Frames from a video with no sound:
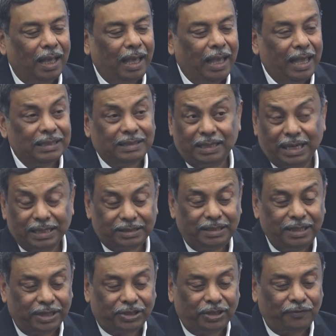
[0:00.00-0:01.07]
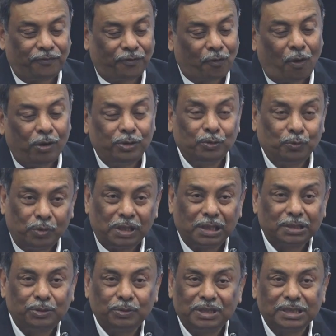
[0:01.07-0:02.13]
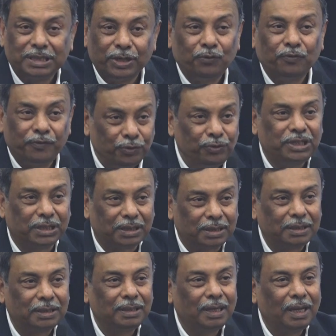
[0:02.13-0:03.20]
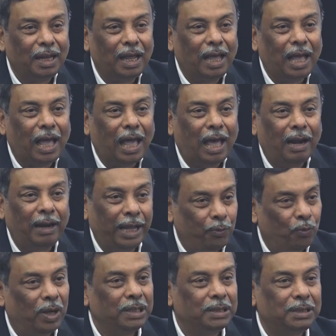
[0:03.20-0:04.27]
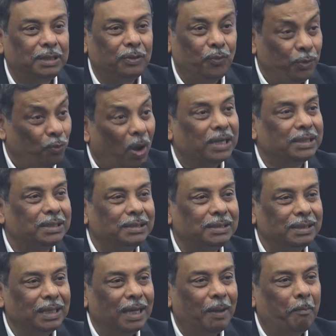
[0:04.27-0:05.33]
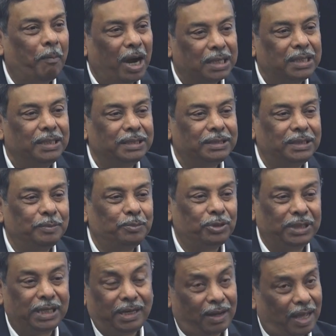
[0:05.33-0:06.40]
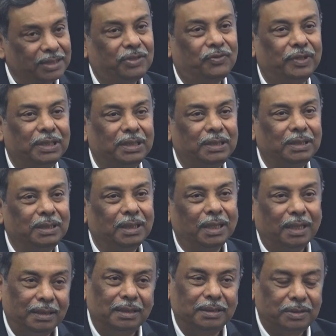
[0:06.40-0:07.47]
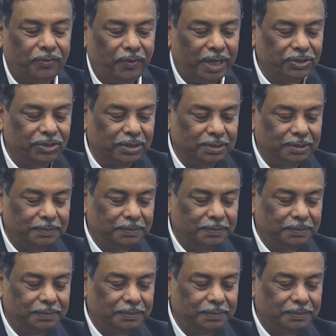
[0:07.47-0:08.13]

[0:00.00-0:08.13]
it's a destination for all to work towards new future. And we want partnerships with industry in this direction.